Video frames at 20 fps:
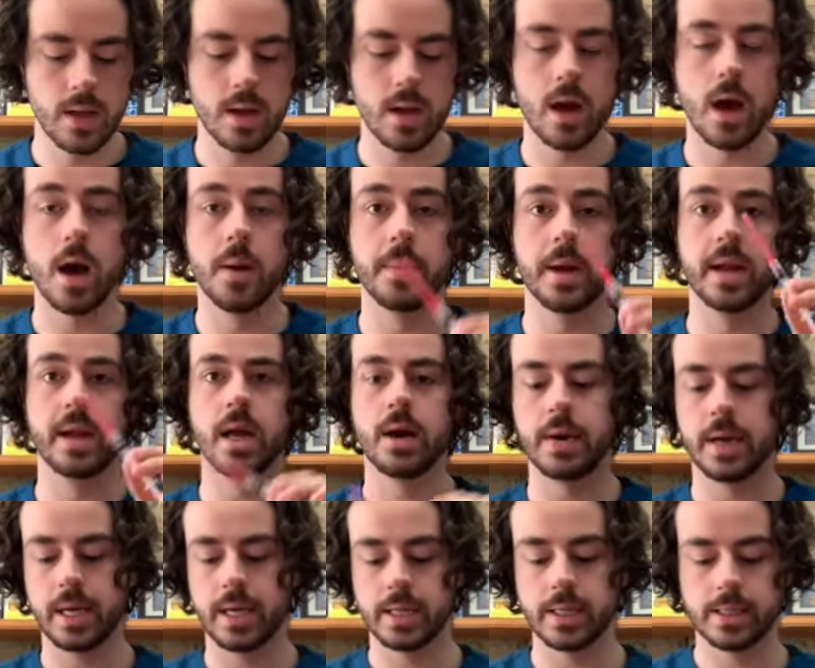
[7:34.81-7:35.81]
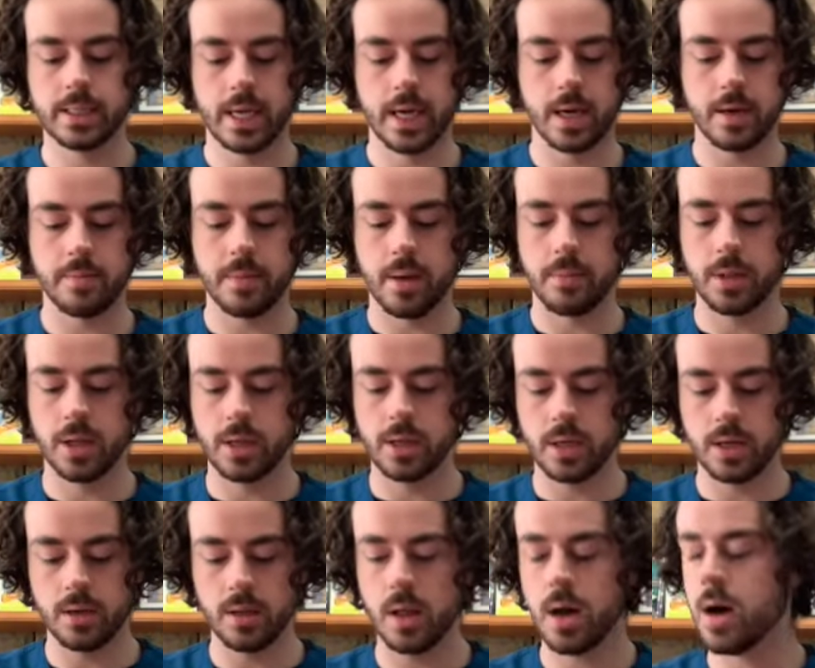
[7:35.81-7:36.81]
And now I can take my blunt
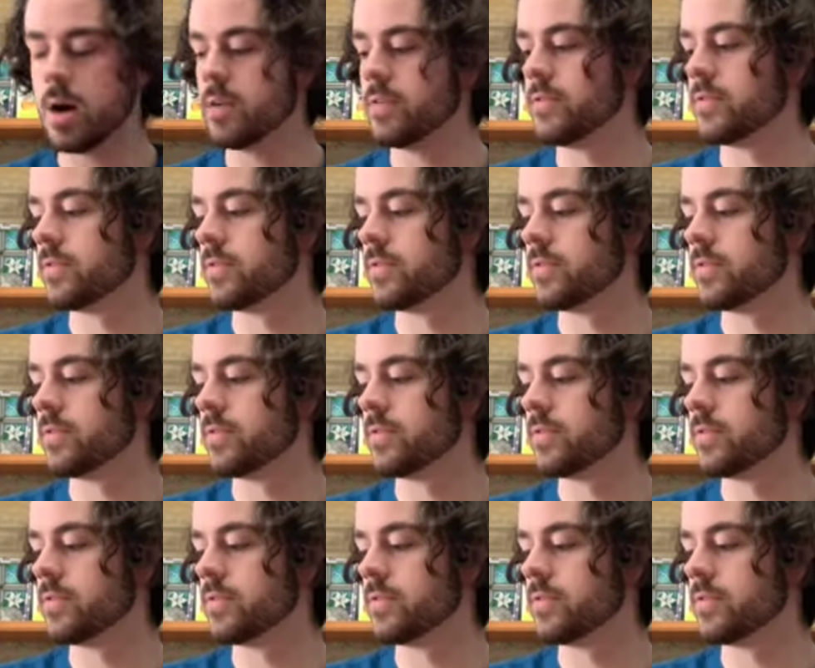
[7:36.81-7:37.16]
needle off,